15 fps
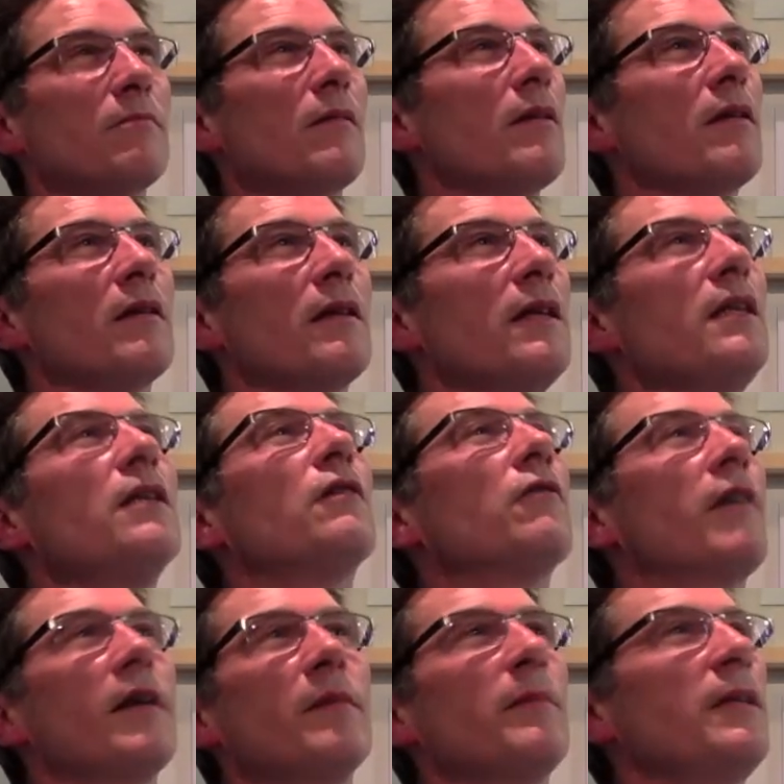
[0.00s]
one of the
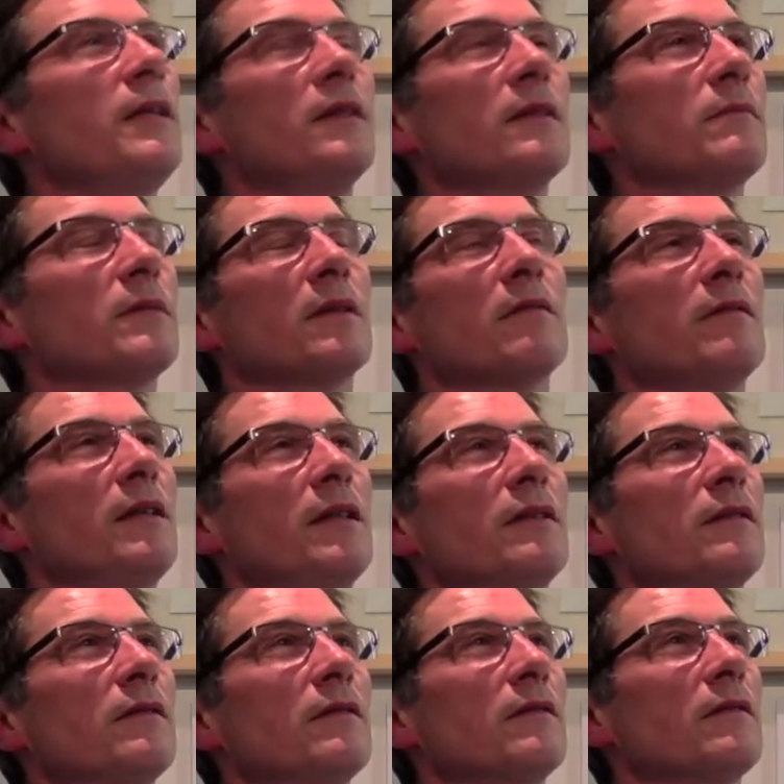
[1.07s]
great mediums. I really
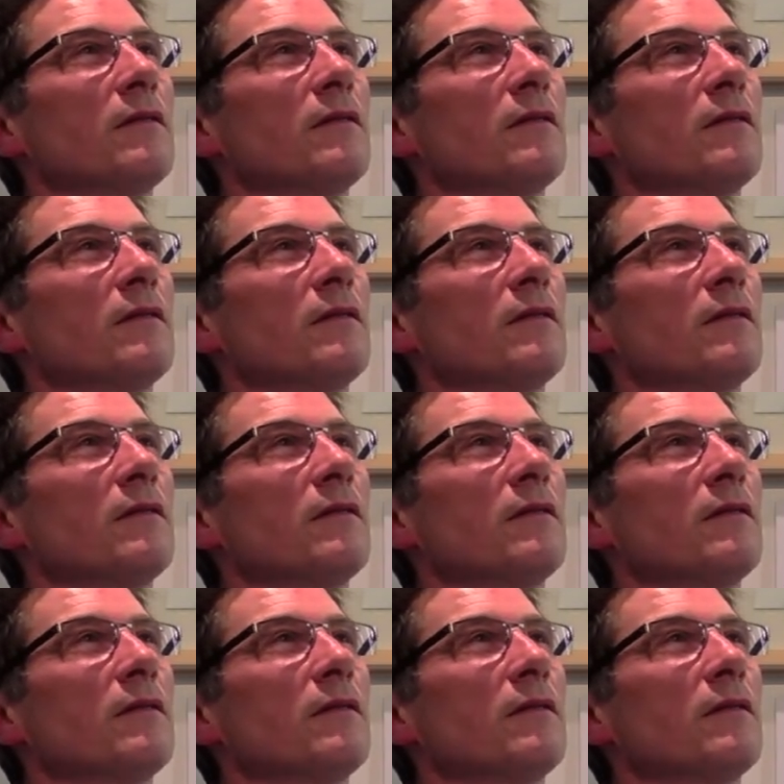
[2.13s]
do.